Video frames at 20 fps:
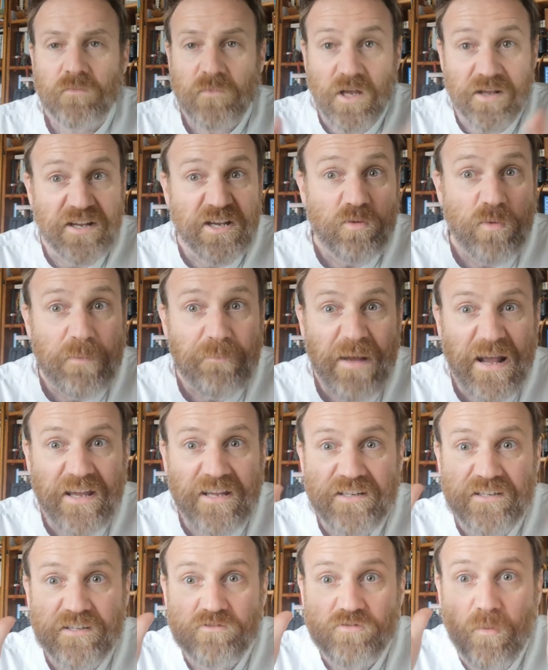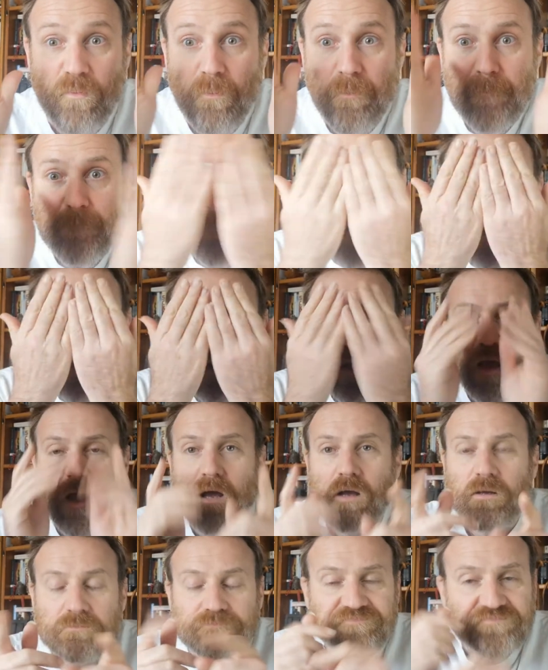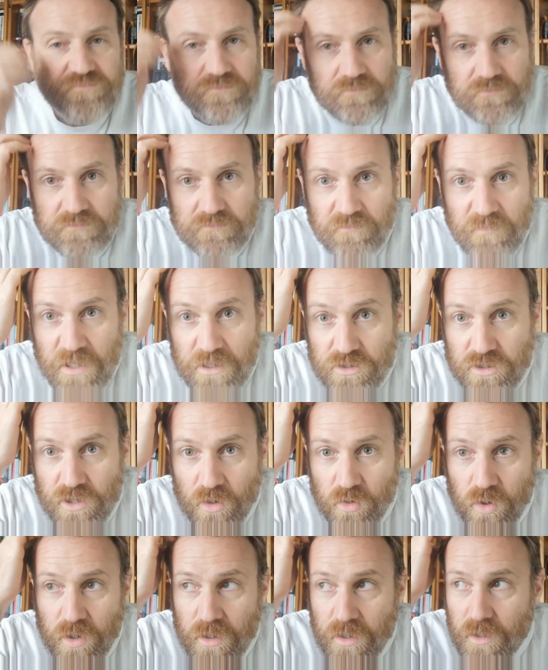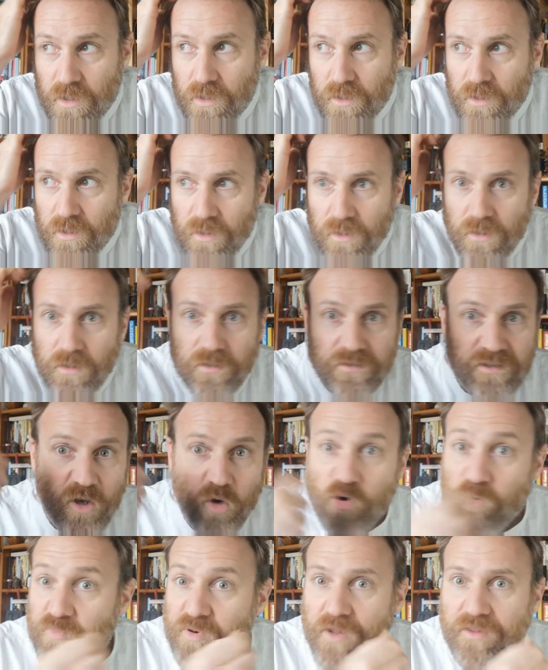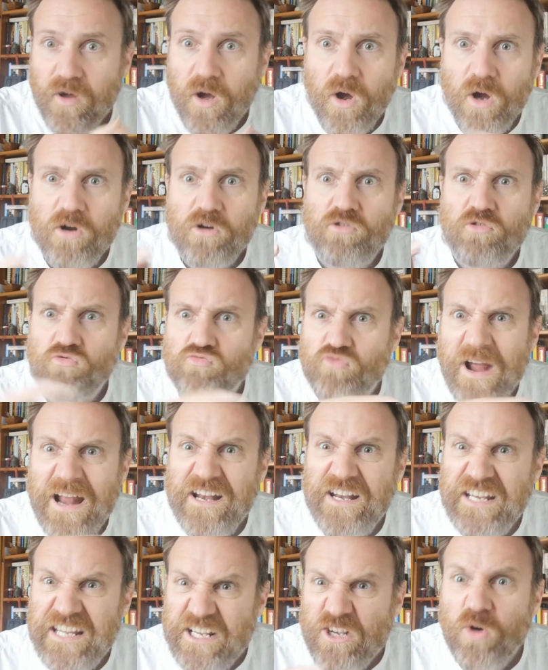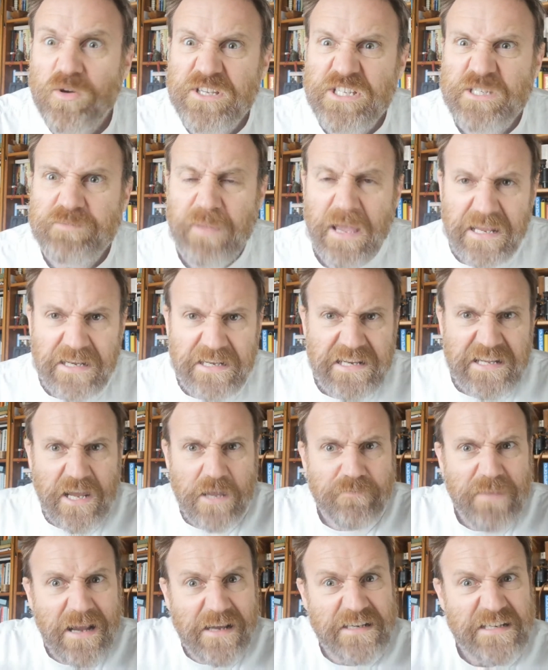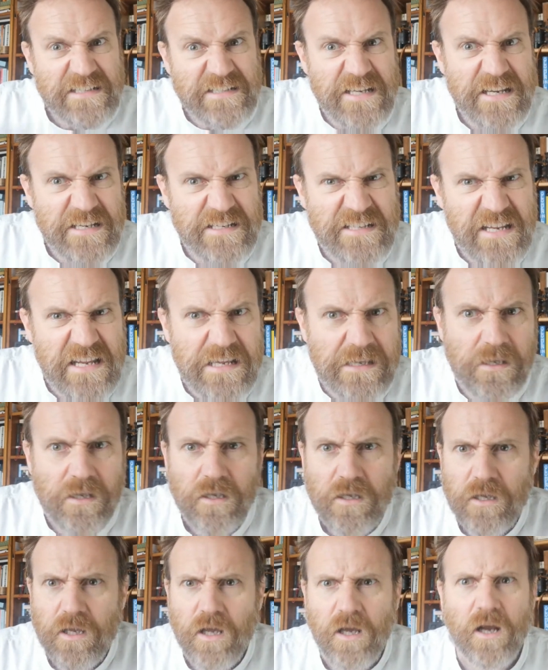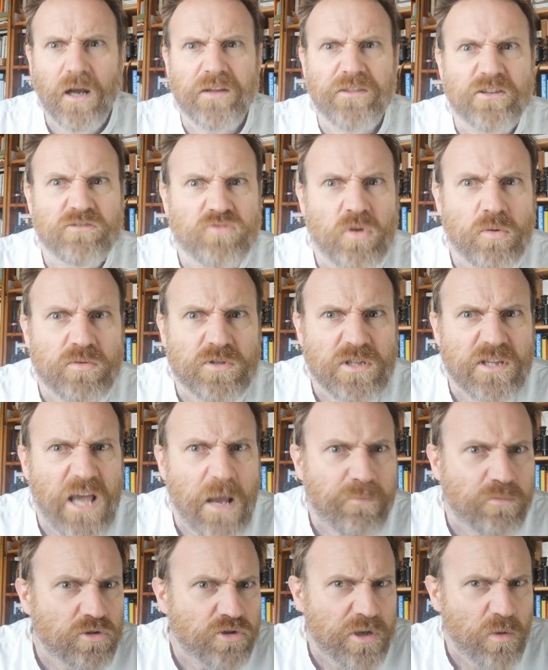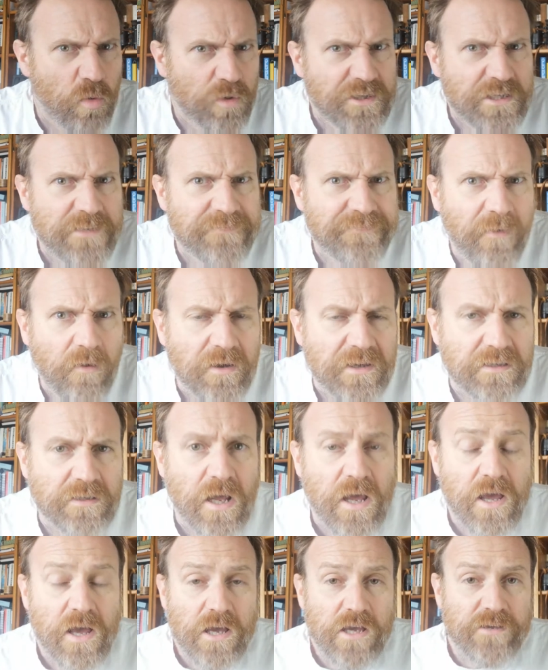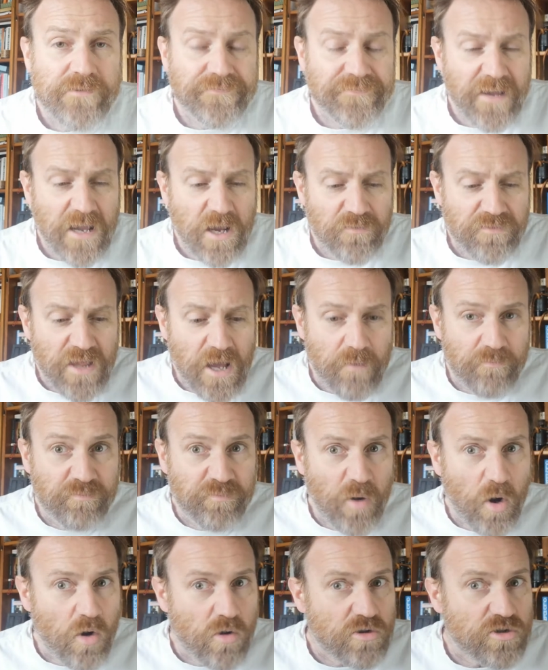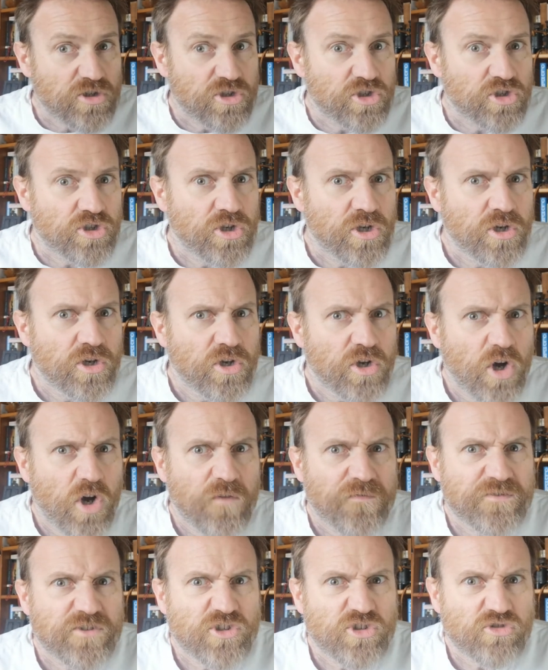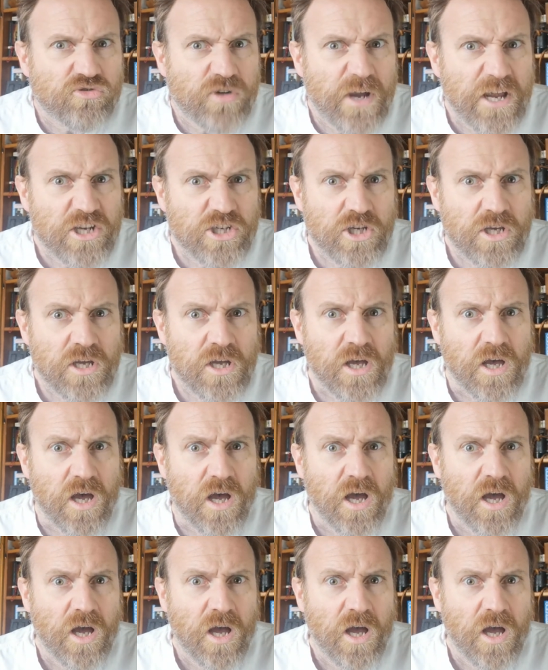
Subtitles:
And then he went back into the room. So the older brother ran and he got his spade and he came back and he did dig in the roots of the apple tree. And what did he find? He found that box of treasure.